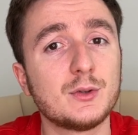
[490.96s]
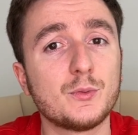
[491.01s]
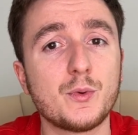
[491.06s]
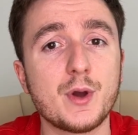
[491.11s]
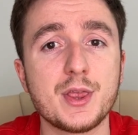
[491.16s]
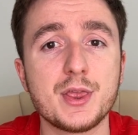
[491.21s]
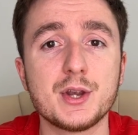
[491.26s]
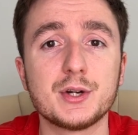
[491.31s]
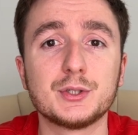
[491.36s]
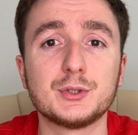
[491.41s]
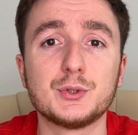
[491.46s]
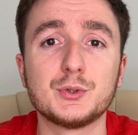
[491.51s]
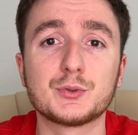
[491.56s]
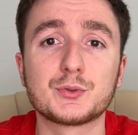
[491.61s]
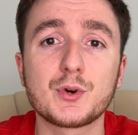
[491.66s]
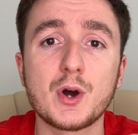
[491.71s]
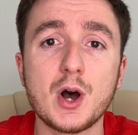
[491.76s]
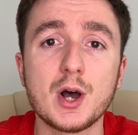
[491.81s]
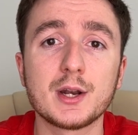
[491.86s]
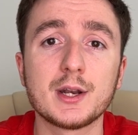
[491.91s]
whether to
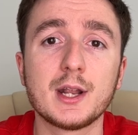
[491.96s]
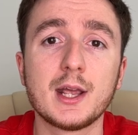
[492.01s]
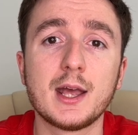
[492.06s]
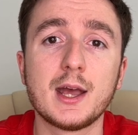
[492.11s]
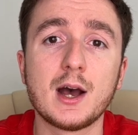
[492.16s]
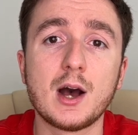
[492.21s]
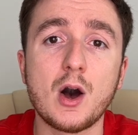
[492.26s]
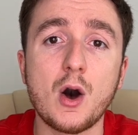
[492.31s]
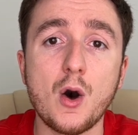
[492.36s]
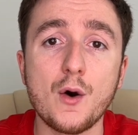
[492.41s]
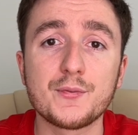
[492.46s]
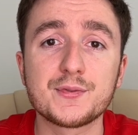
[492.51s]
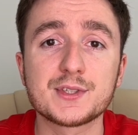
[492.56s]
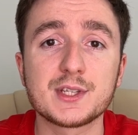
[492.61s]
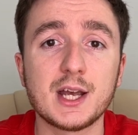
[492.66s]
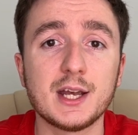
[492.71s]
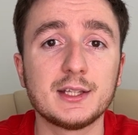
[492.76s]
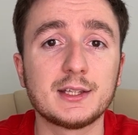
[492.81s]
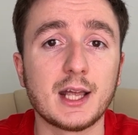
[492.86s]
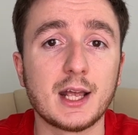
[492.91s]
run
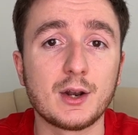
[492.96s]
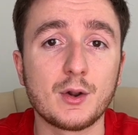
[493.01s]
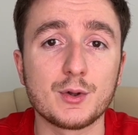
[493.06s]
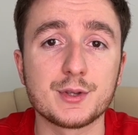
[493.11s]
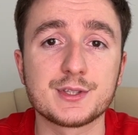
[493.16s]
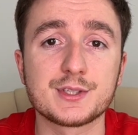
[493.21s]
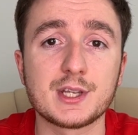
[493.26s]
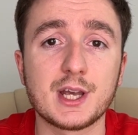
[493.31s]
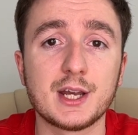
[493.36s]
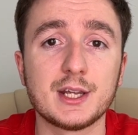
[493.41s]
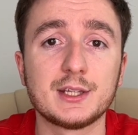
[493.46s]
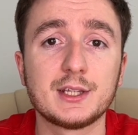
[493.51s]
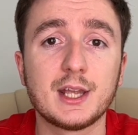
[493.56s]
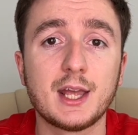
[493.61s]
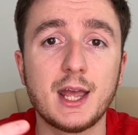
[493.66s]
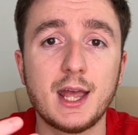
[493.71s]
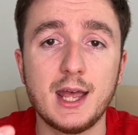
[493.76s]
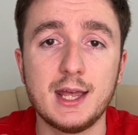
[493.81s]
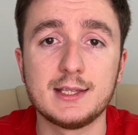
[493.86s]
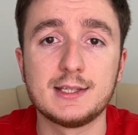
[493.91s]
offsite and on-site
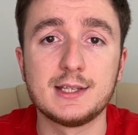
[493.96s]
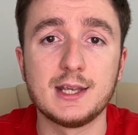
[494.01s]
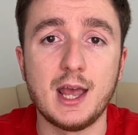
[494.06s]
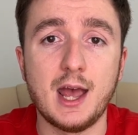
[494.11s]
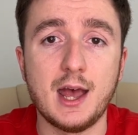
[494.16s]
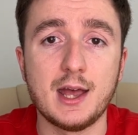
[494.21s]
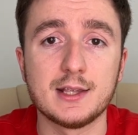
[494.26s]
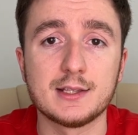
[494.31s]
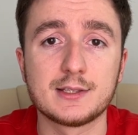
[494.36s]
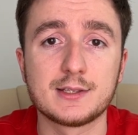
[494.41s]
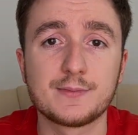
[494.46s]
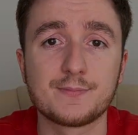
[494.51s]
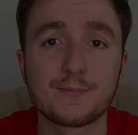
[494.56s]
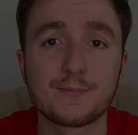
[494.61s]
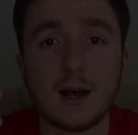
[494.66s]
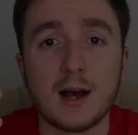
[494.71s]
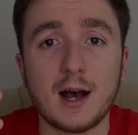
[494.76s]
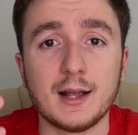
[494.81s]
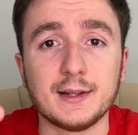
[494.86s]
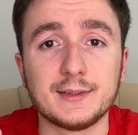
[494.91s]
Etsy ads.
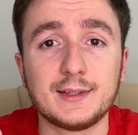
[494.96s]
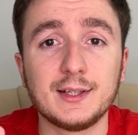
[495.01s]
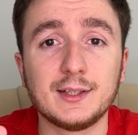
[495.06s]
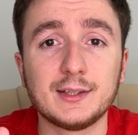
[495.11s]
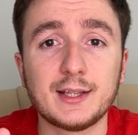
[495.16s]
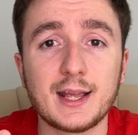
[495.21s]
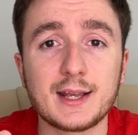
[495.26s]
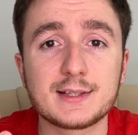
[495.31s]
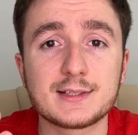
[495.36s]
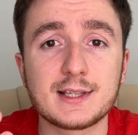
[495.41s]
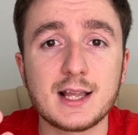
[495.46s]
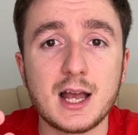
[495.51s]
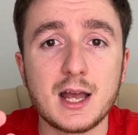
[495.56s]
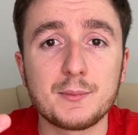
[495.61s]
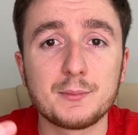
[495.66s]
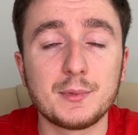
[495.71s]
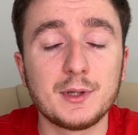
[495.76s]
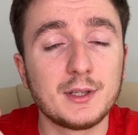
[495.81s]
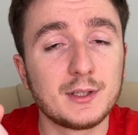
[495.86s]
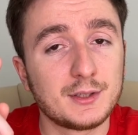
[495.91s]
Until next
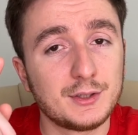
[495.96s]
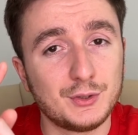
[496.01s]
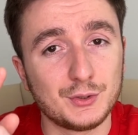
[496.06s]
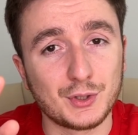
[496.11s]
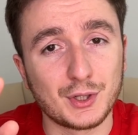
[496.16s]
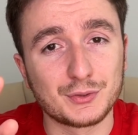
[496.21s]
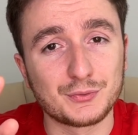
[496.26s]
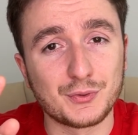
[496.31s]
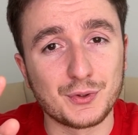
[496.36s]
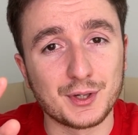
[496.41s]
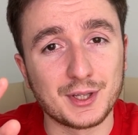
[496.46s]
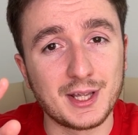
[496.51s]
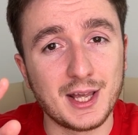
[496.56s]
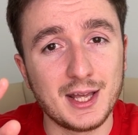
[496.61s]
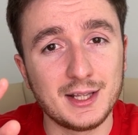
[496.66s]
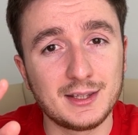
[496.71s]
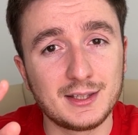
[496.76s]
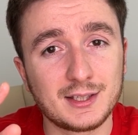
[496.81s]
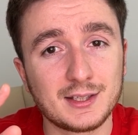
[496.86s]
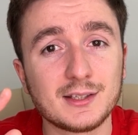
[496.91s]
time, do not
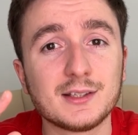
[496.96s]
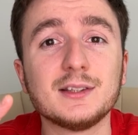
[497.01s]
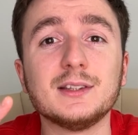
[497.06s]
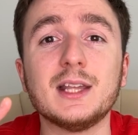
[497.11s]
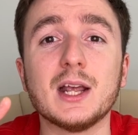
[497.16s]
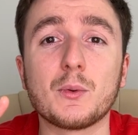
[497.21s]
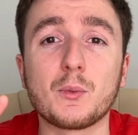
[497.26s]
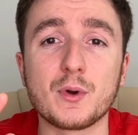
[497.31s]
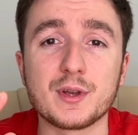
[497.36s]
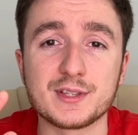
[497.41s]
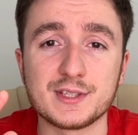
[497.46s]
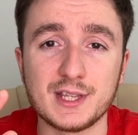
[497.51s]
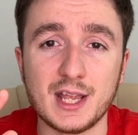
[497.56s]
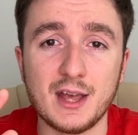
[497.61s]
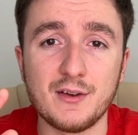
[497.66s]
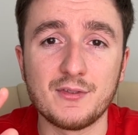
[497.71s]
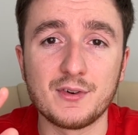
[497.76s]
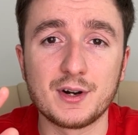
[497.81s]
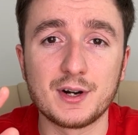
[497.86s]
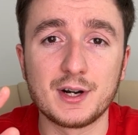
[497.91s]
forget, there was
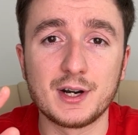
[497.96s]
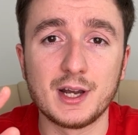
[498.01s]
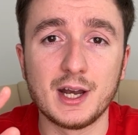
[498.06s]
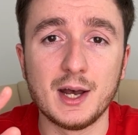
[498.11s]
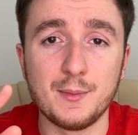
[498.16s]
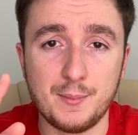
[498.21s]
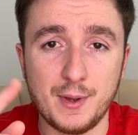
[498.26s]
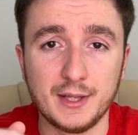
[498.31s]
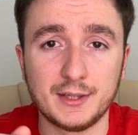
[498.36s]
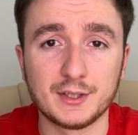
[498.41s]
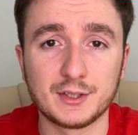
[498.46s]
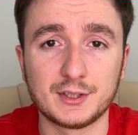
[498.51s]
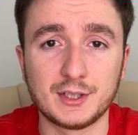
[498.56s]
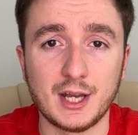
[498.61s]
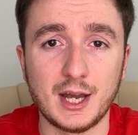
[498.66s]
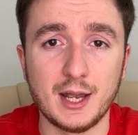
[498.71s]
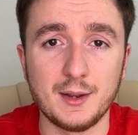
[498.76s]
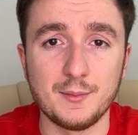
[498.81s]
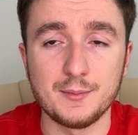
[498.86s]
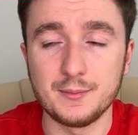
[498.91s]
never a better
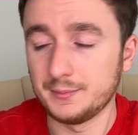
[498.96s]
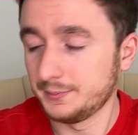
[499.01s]
time.